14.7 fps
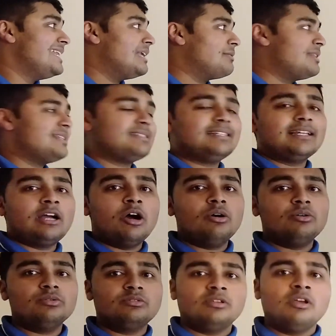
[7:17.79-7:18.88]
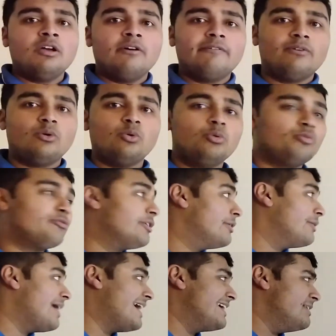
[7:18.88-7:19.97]
Now this thing holds for all
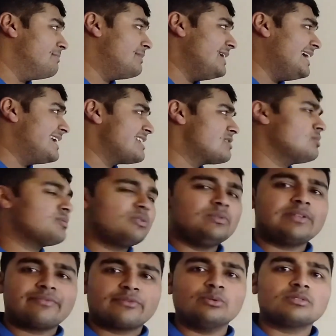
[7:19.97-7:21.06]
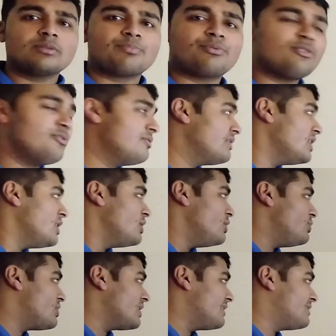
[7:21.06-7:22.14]
real A and B, and it's not too difficult to prove.
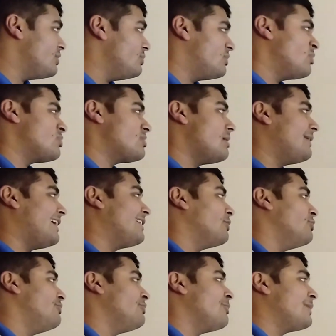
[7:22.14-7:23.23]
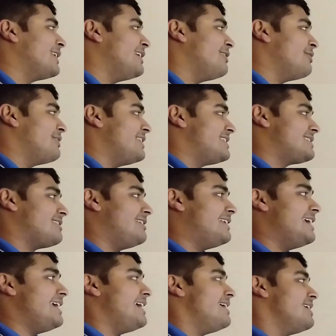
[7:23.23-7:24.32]
You just use a double angle formula on this side
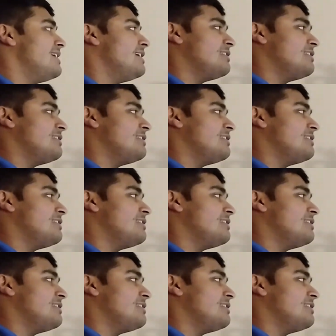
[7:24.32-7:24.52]
here.